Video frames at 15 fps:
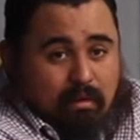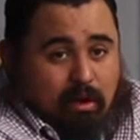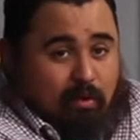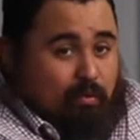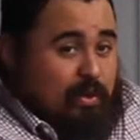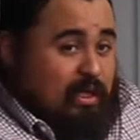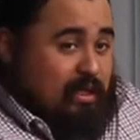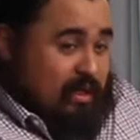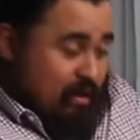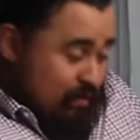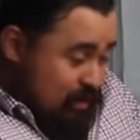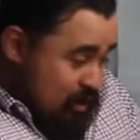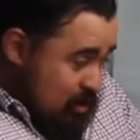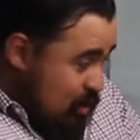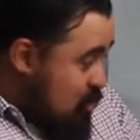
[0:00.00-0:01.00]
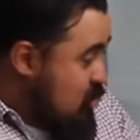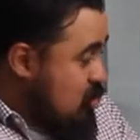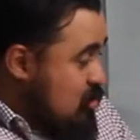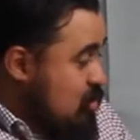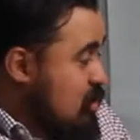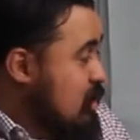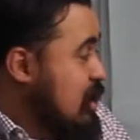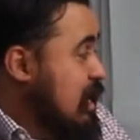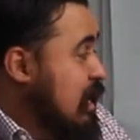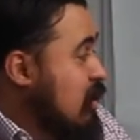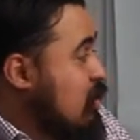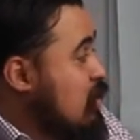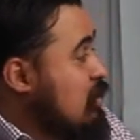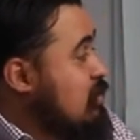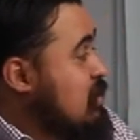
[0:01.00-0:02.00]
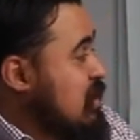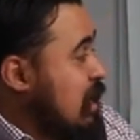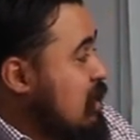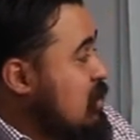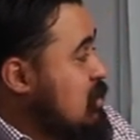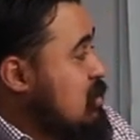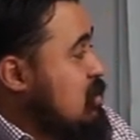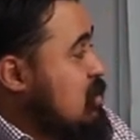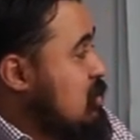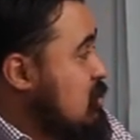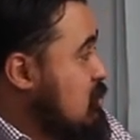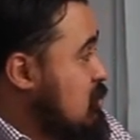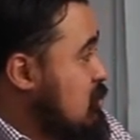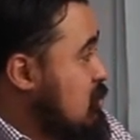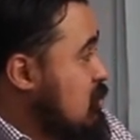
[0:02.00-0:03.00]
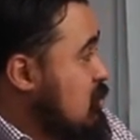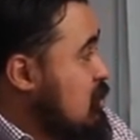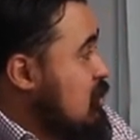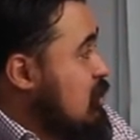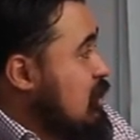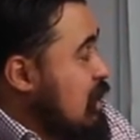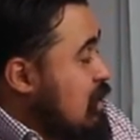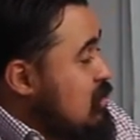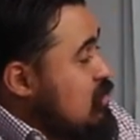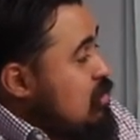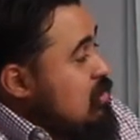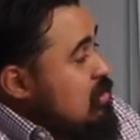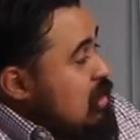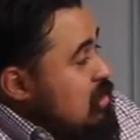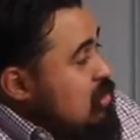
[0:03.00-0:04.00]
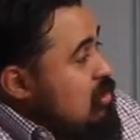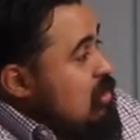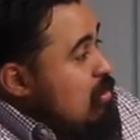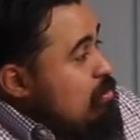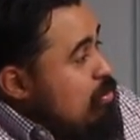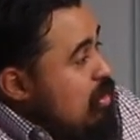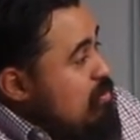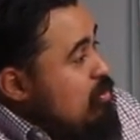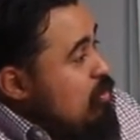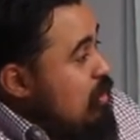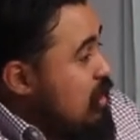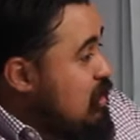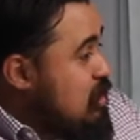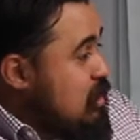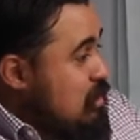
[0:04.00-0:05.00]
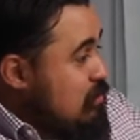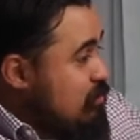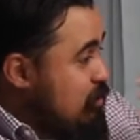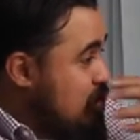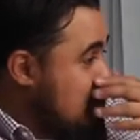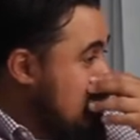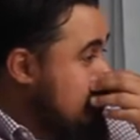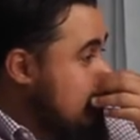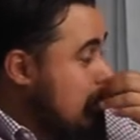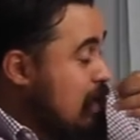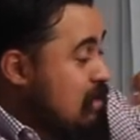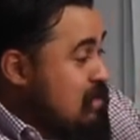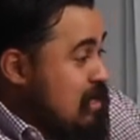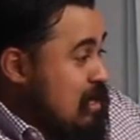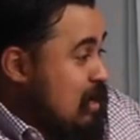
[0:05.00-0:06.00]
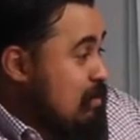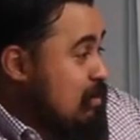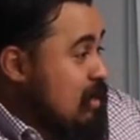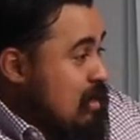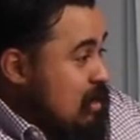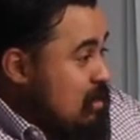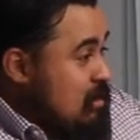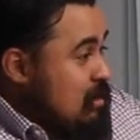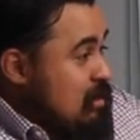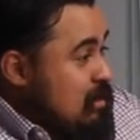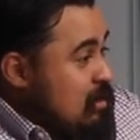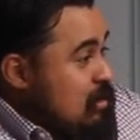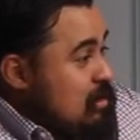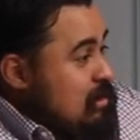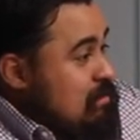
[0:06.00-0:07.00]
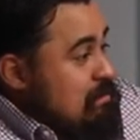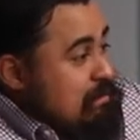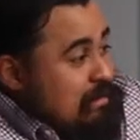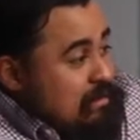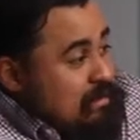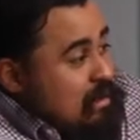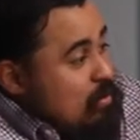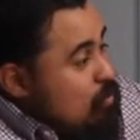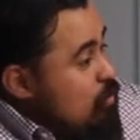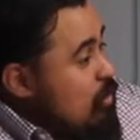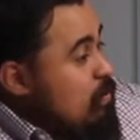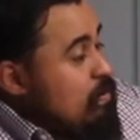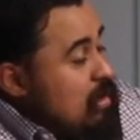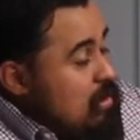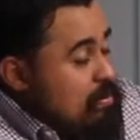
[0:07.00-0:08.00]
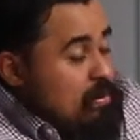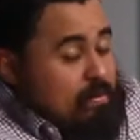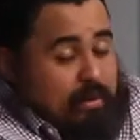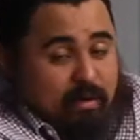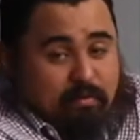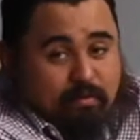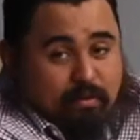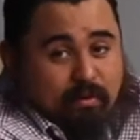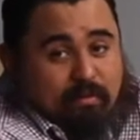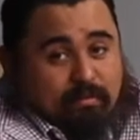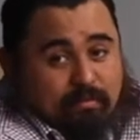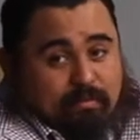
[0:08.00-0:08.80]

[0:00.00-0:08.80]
Are we living also in the era of silence? Is there a preparation for something that's coming that we're being prepared for?